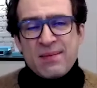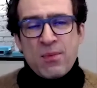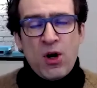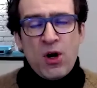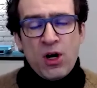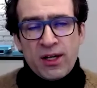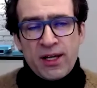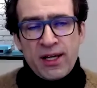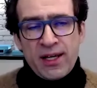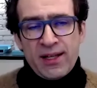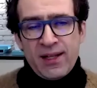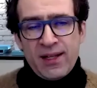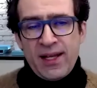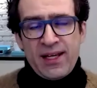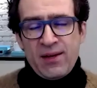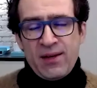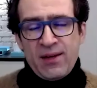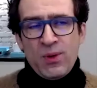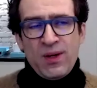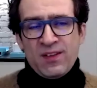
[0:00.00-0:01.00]
market.
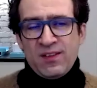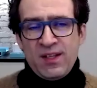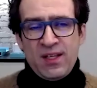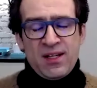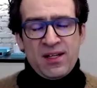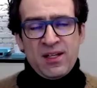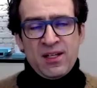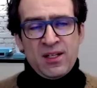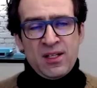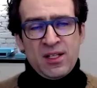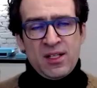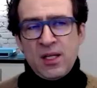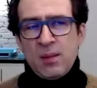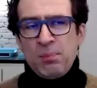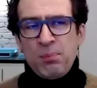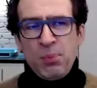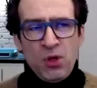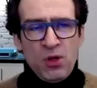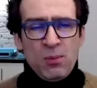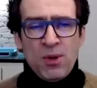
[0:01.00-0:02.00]
Like it wasn't a
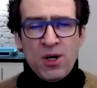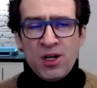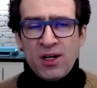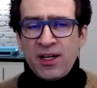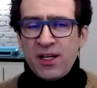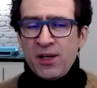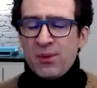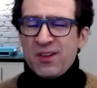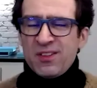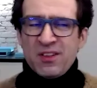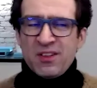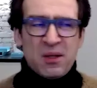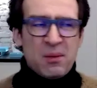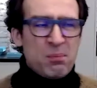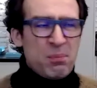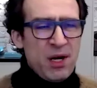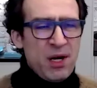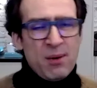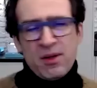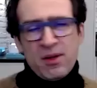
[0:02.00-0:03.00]
bull market. It wasn't a
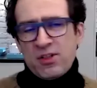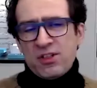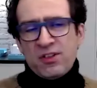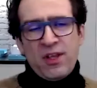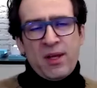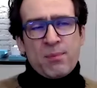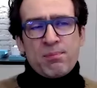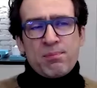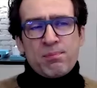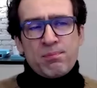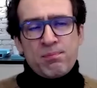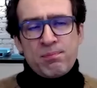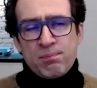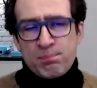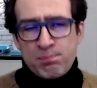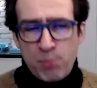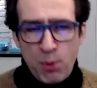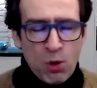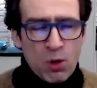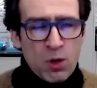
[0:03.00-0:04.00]
bear. It was just like
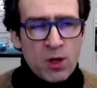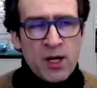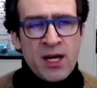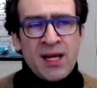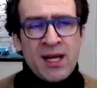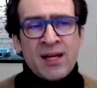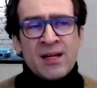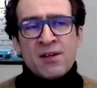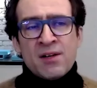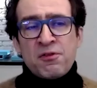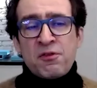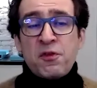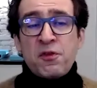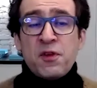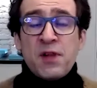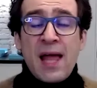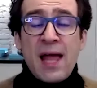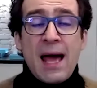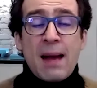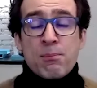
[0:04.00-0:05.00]
boring,
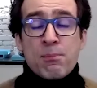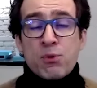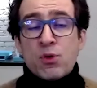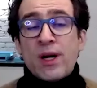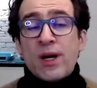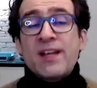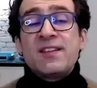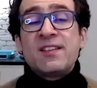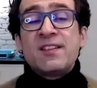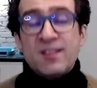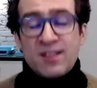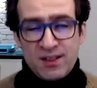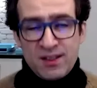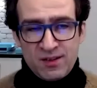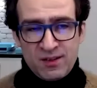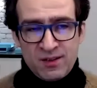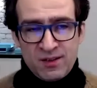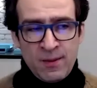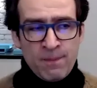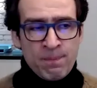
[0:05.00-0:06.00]
flat
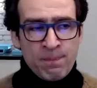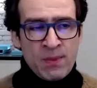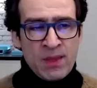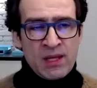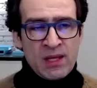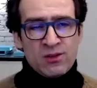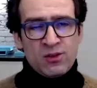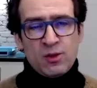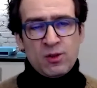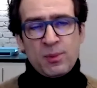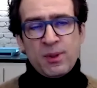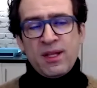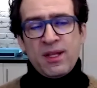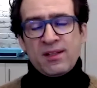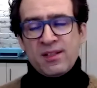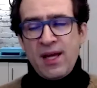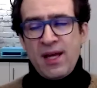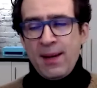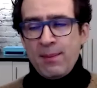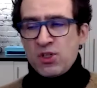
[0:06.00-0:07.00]
prices. So by the
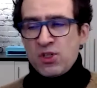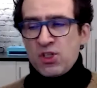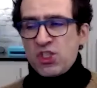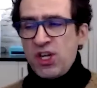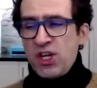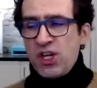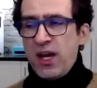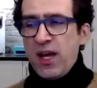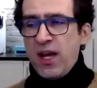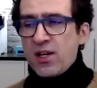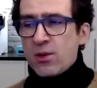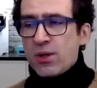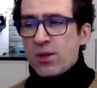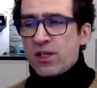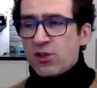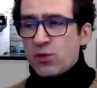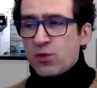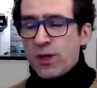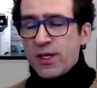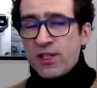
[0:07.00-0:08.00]
time
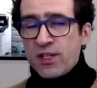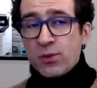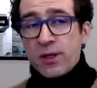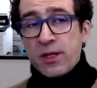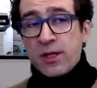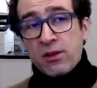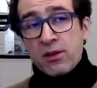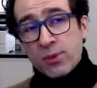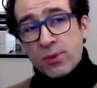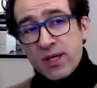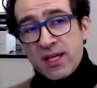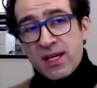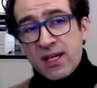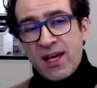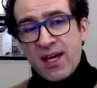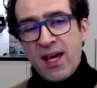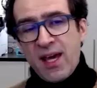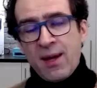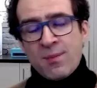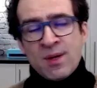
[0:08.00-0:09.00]
January 2023
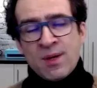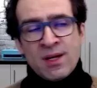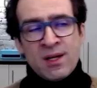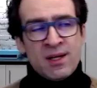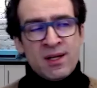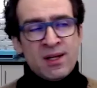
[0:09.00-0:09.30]
came,